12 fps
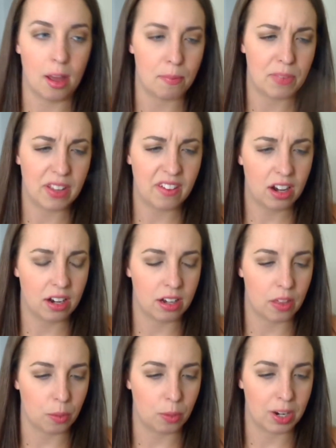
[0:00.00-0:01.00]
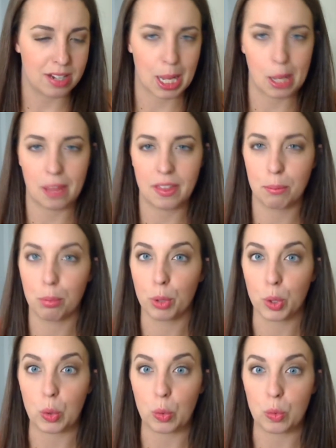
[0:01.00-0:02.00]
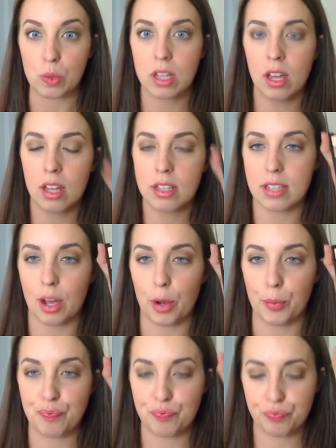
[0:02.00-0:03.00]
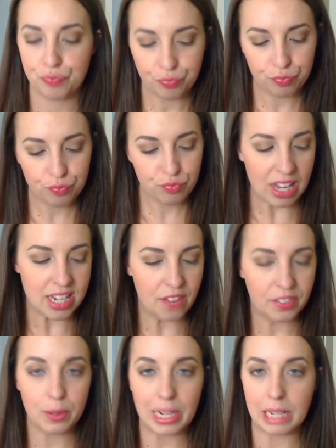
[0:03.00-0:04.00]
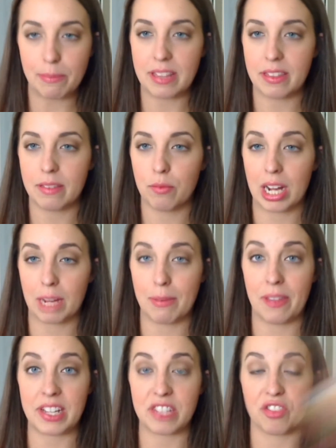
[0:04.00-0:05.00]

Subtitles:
they've got another one, it's like I think blues. So definitely recommend these